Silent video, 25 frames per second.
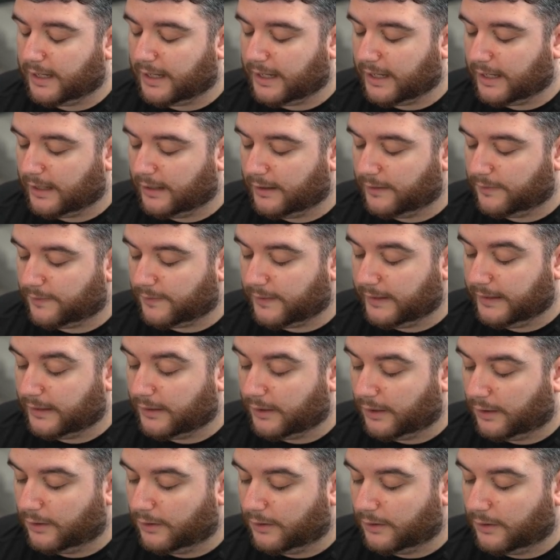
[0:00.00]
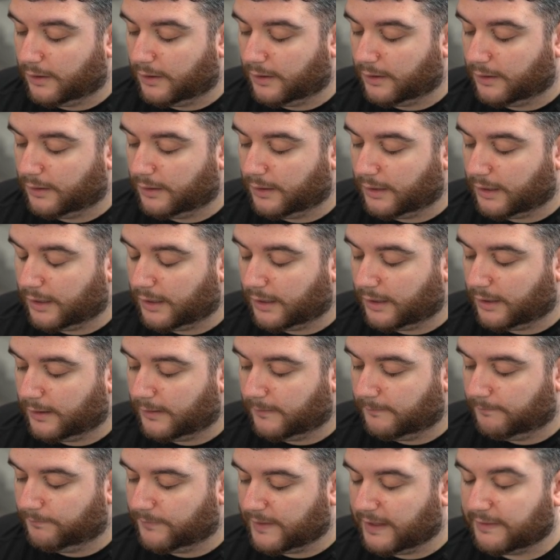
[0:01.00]
as a card
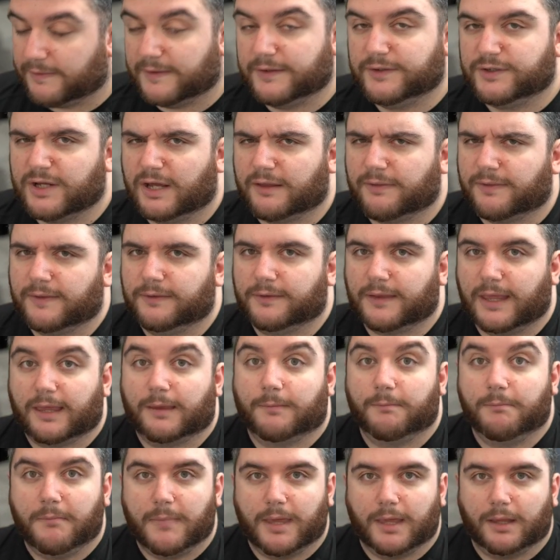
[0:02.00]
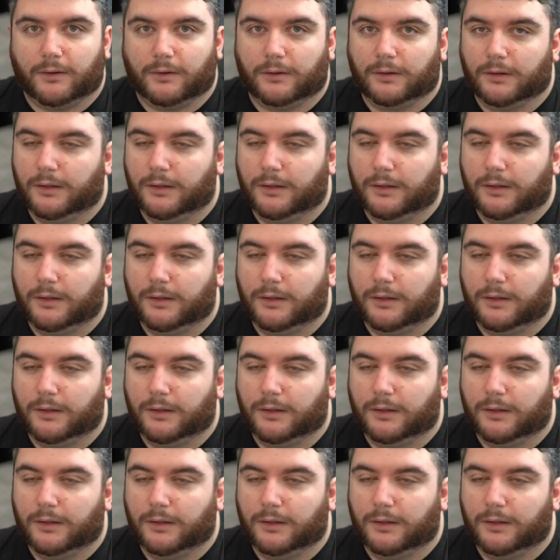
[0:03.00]
as it does in like Mill,